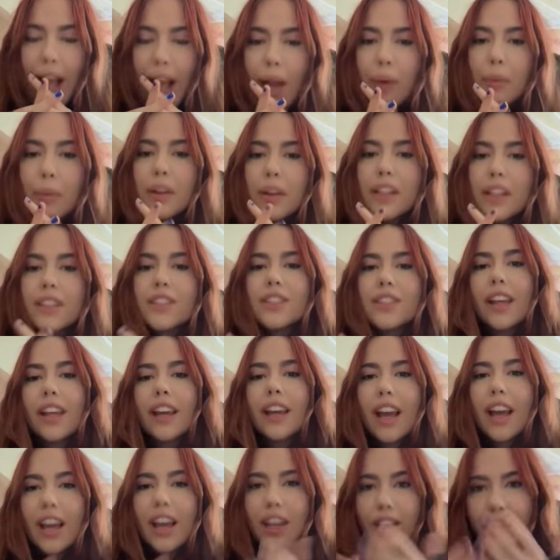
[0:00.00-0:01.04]
I wish
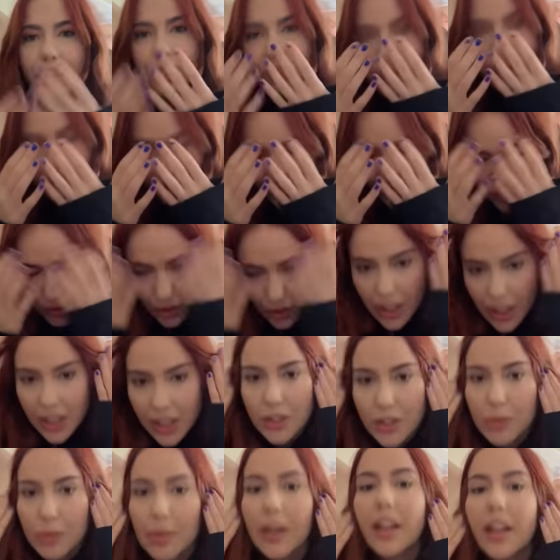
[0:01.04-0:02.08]
like I could just
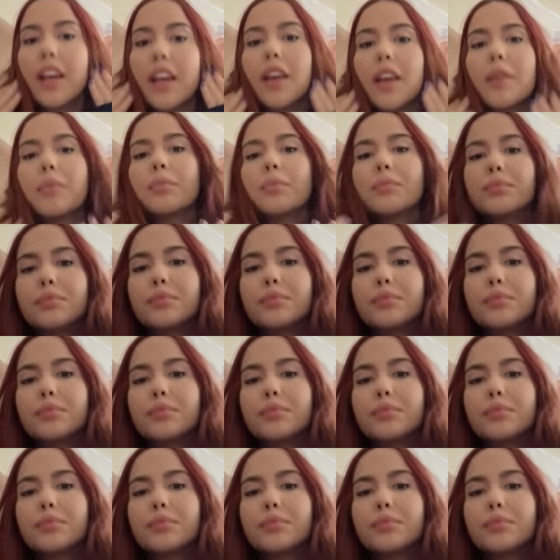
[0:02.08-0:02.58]
change my name.